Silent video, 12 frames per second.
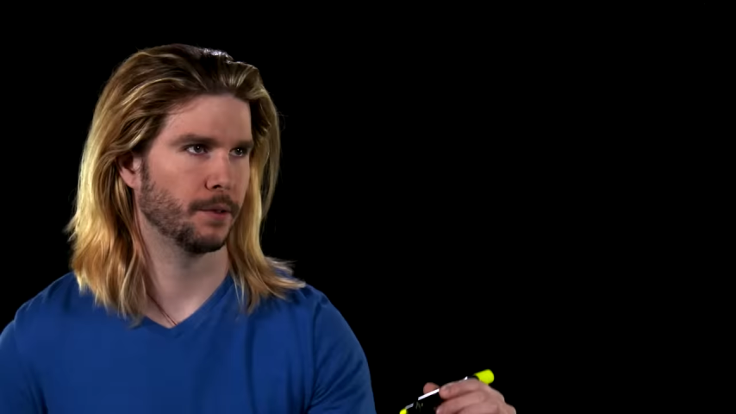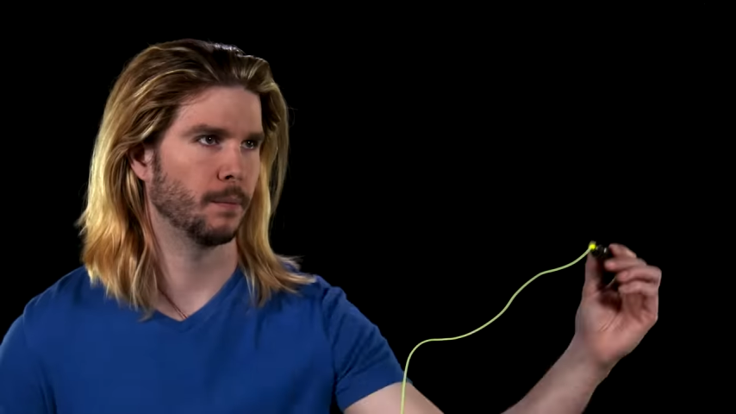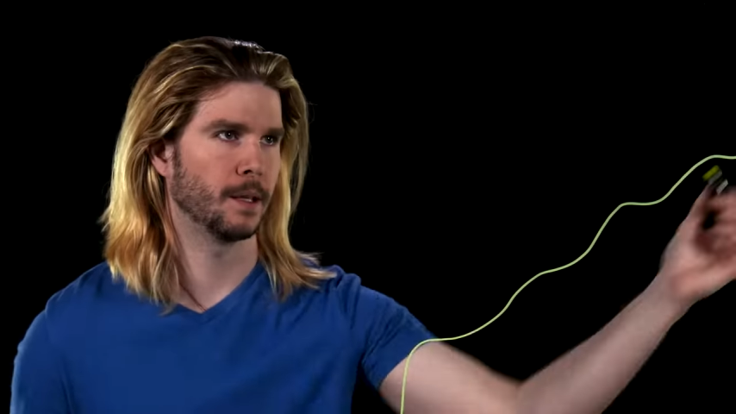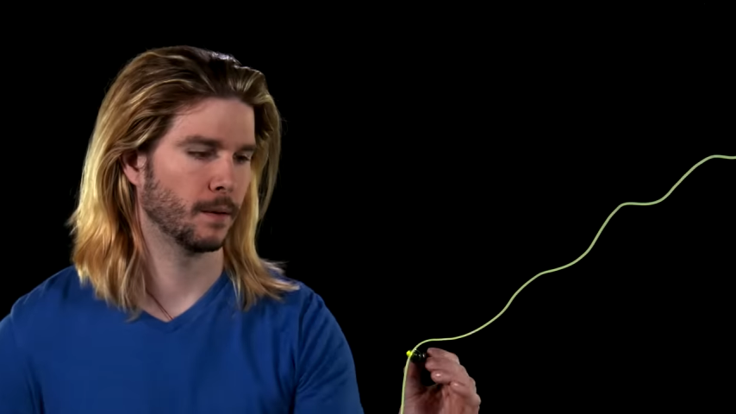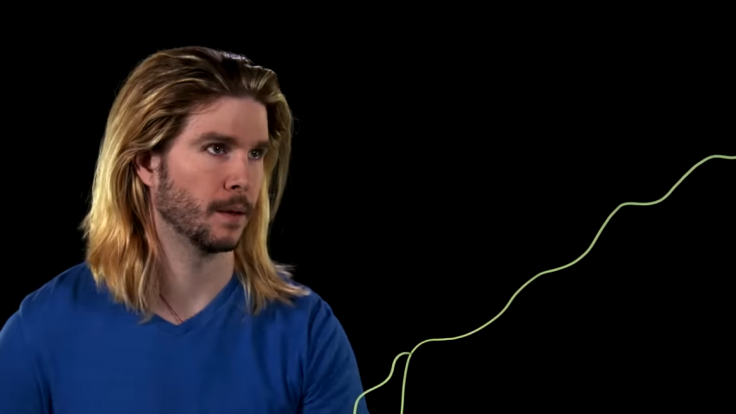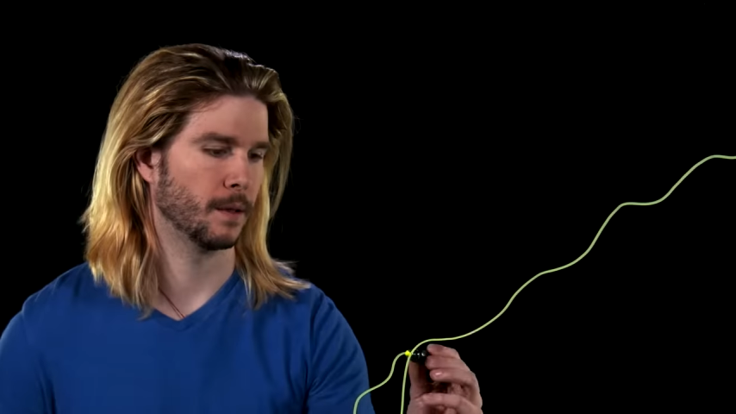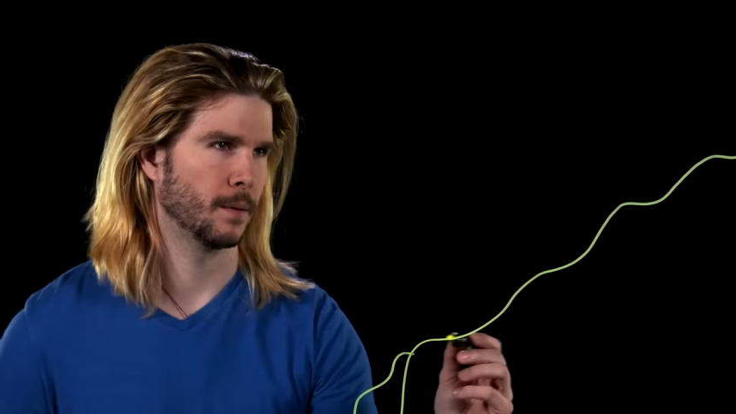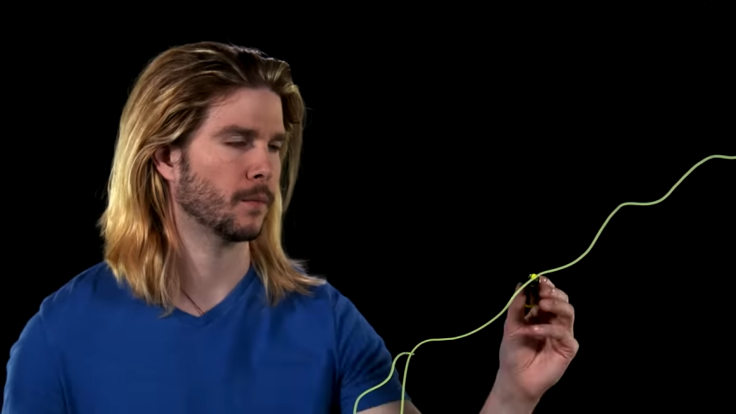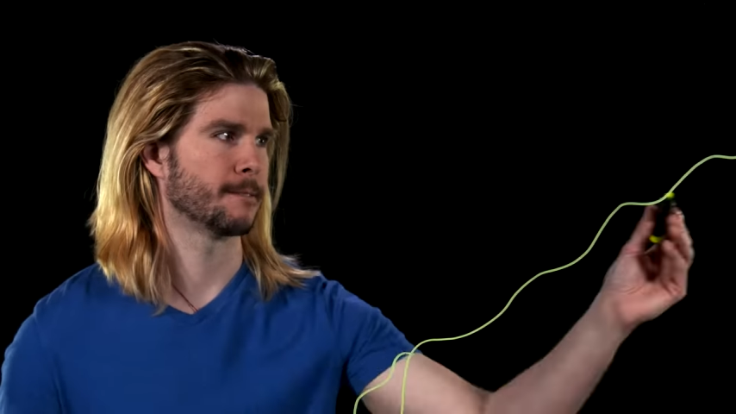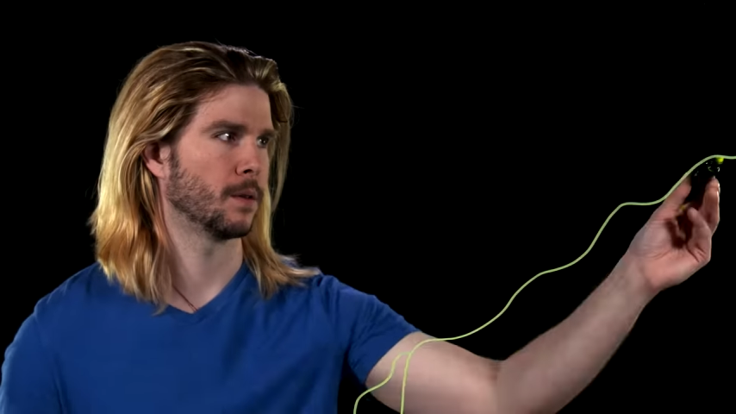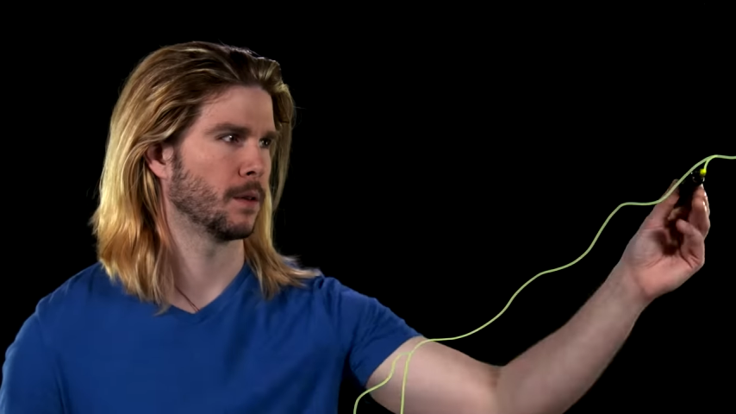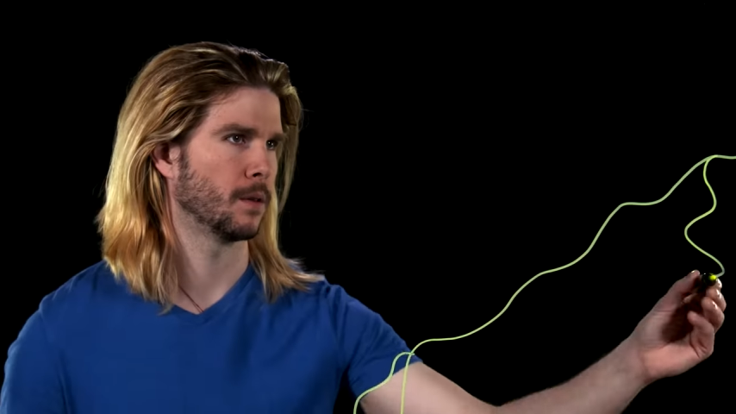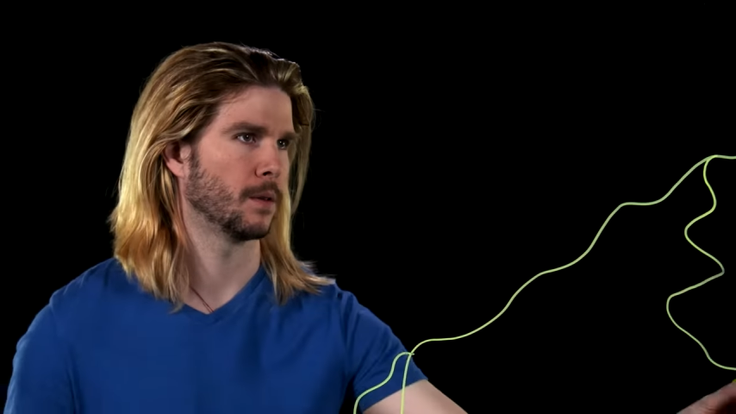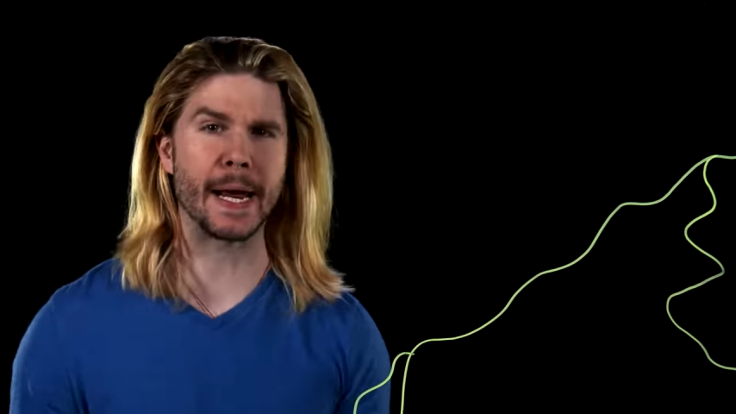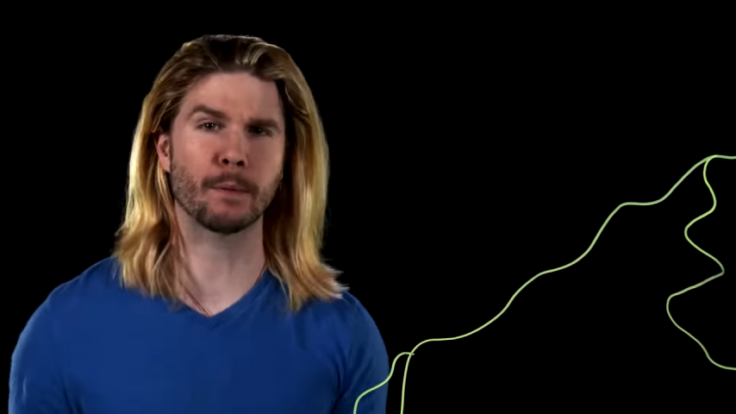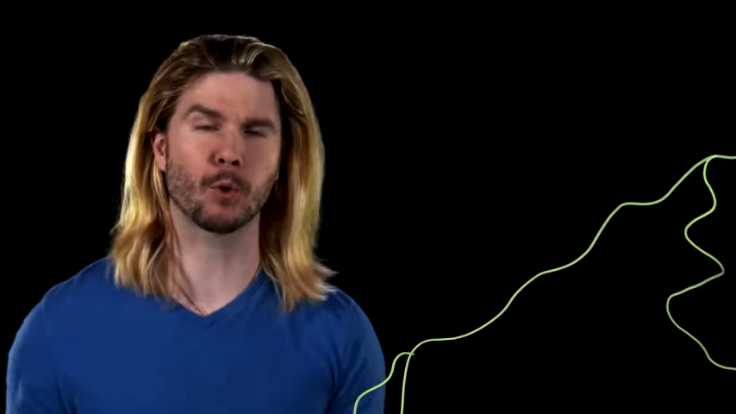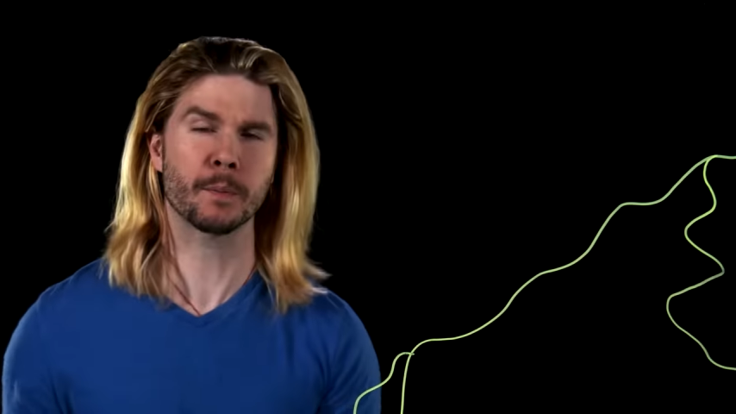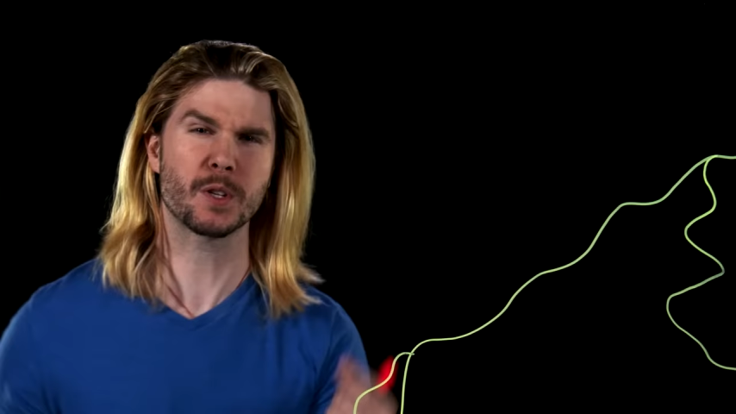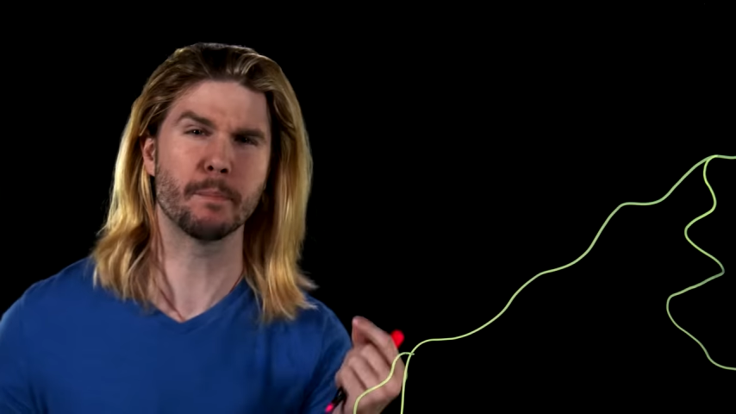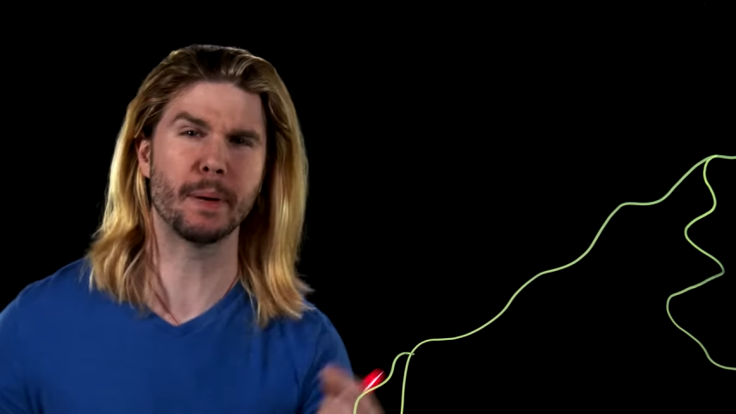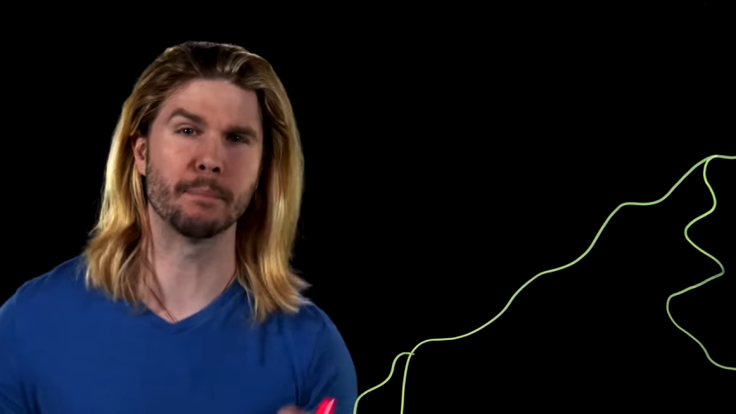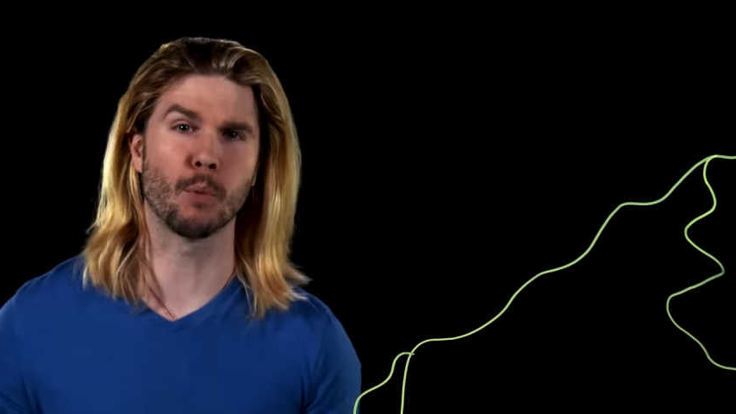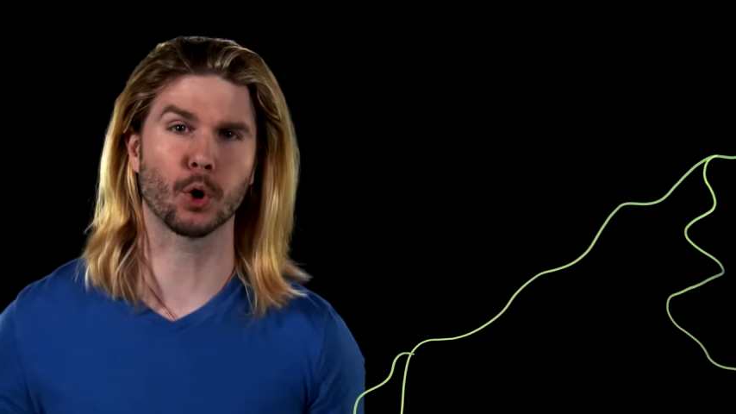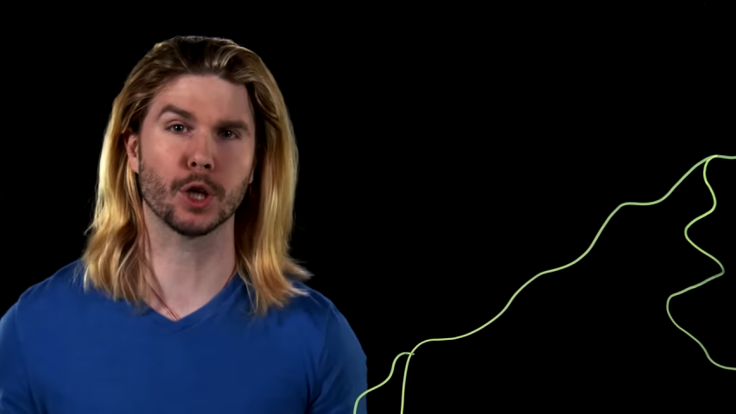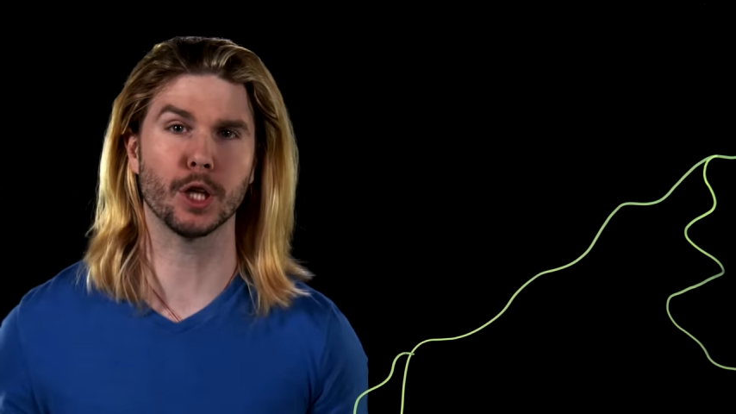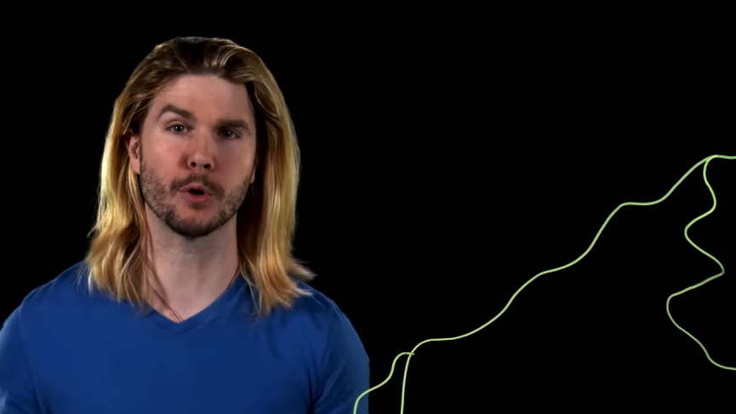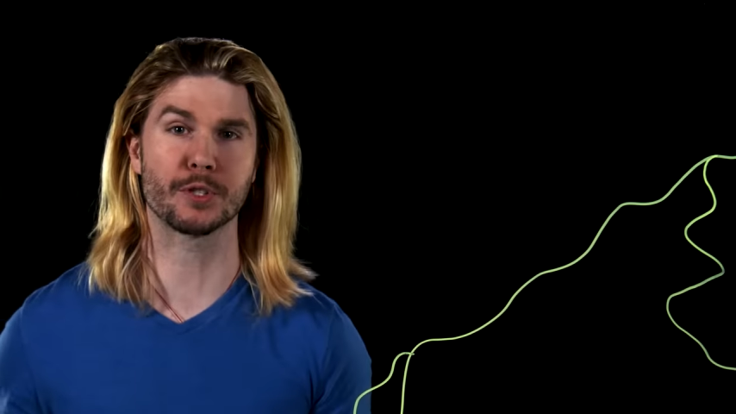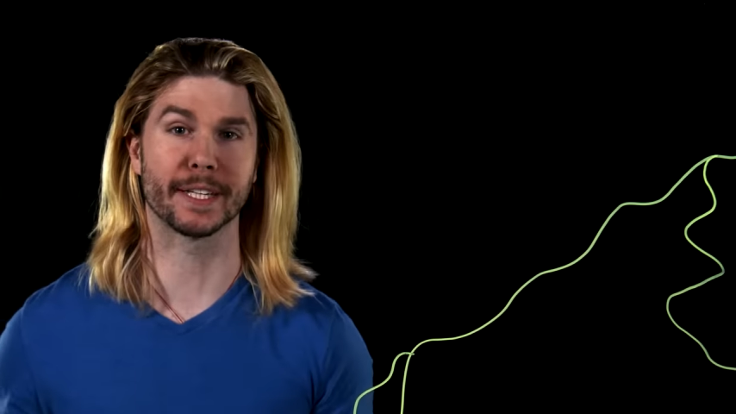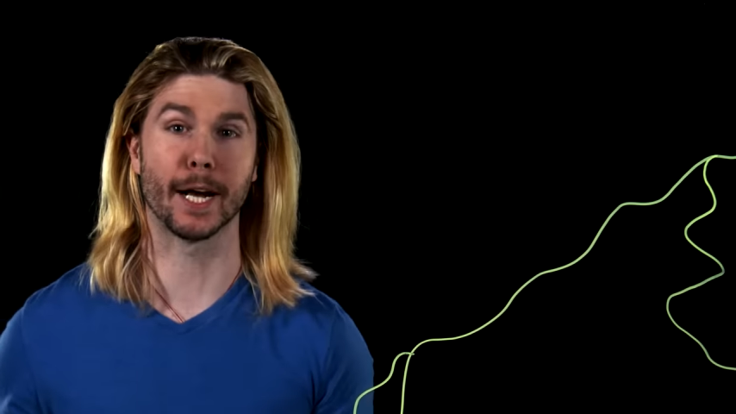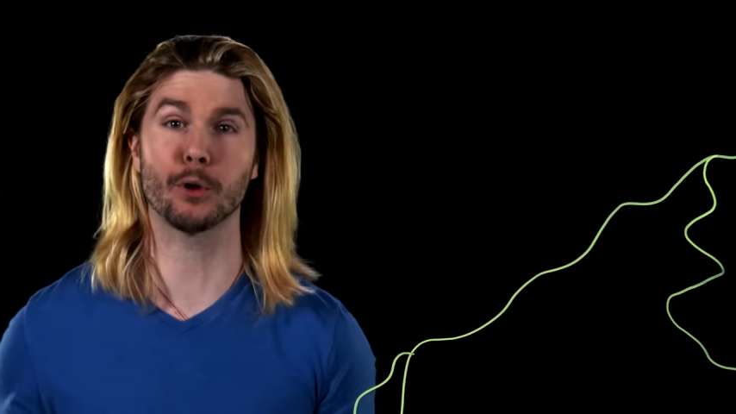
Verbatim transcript: Well, let's look at dune sandworms a bit more closely.